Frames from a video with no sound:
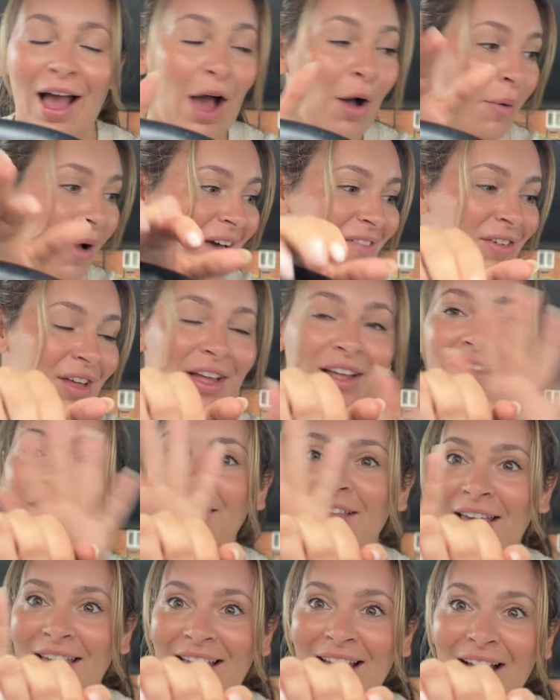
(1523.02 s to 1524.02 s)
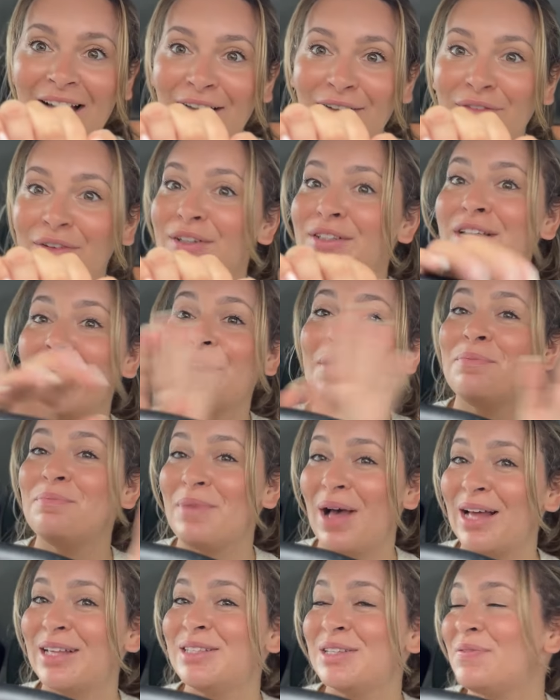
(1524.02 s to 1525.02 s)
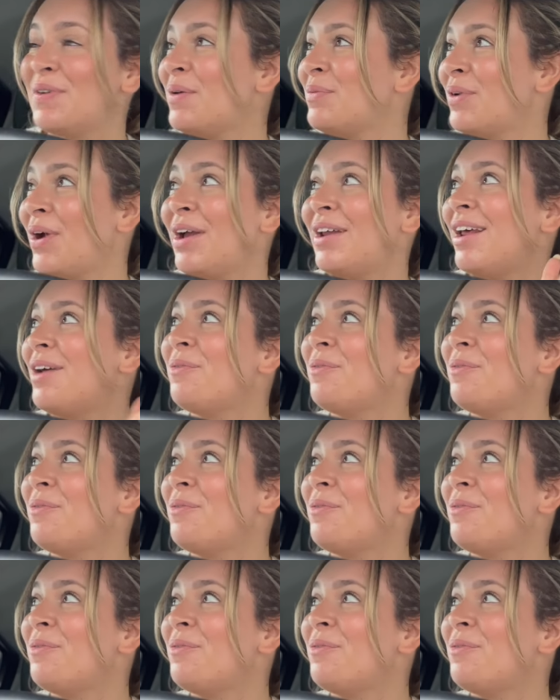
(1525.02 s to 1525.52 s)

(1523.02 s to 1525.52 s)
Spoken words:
However, they have done a massive upgrade.